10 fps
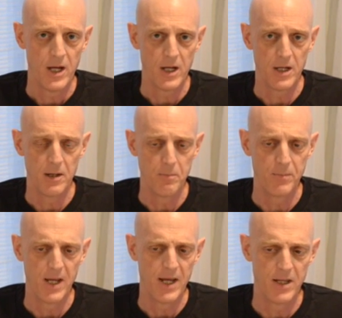um,
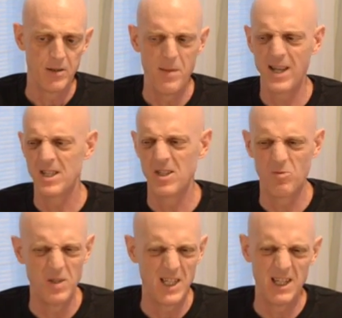and the medicines
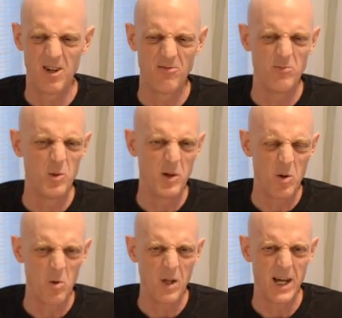really aren't doing a
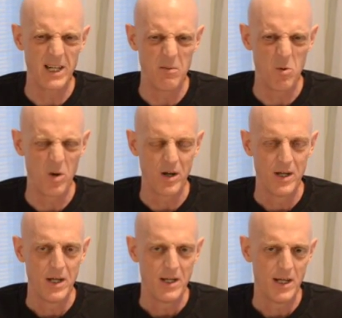whole lot anymore.
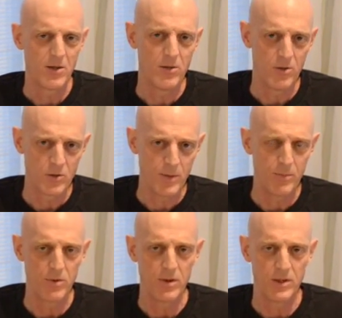It, those people,